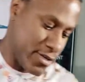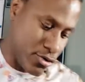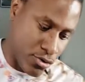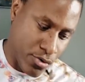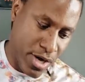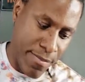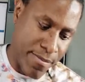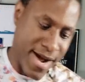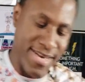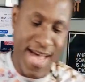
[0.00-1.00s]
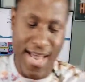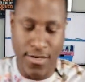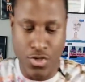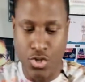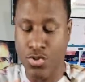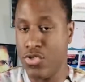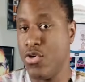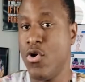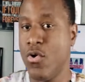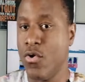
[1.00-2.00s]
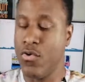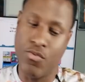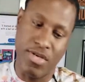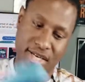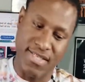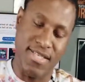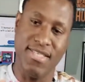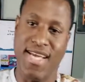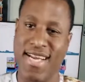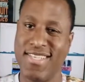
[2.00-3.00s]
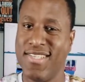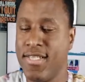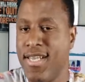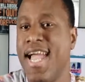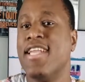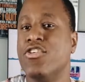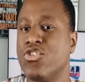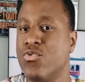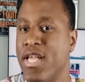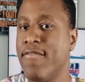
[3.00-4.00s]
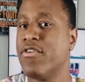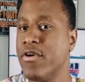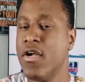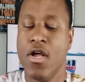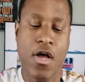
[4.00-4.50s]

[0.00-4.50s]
So do keep in mind that the shoes as a whole with this inside, it's not the lightest shoes ever.